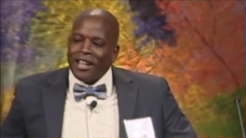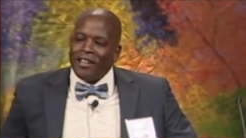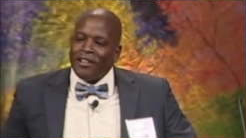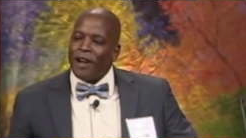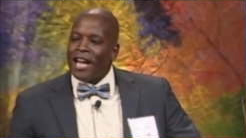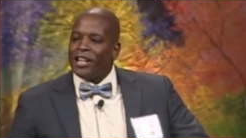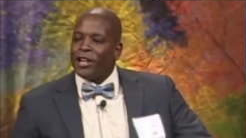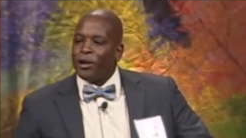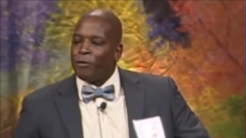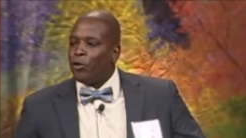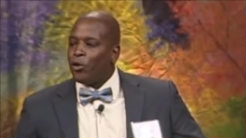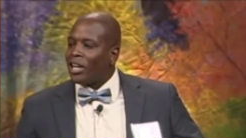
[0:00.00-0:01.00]
they granted
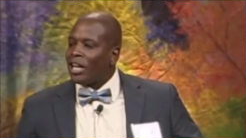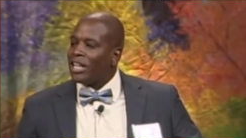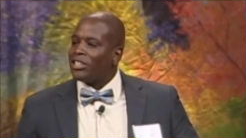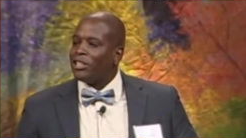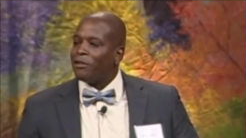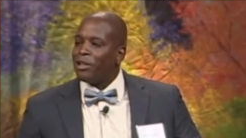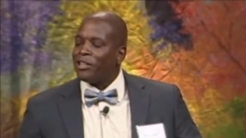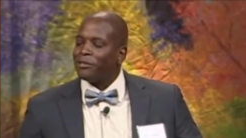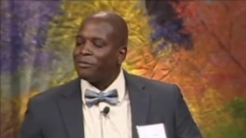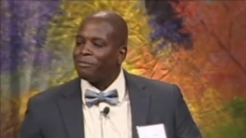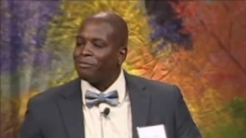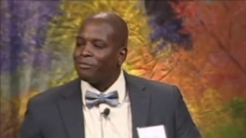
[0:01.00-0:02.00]
her full custody of me.
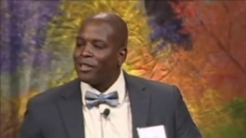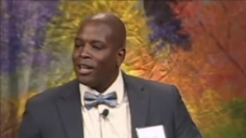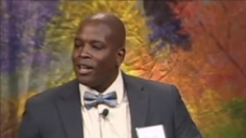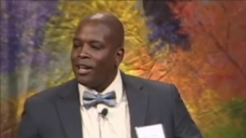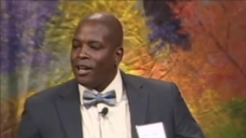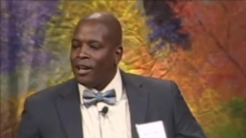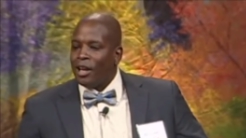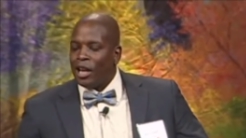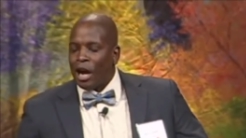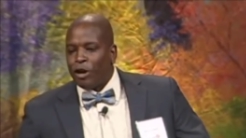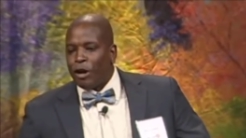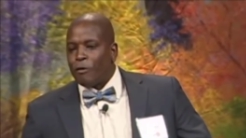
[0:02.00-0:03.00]

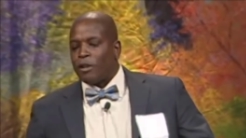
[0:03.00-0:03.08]
And I'll never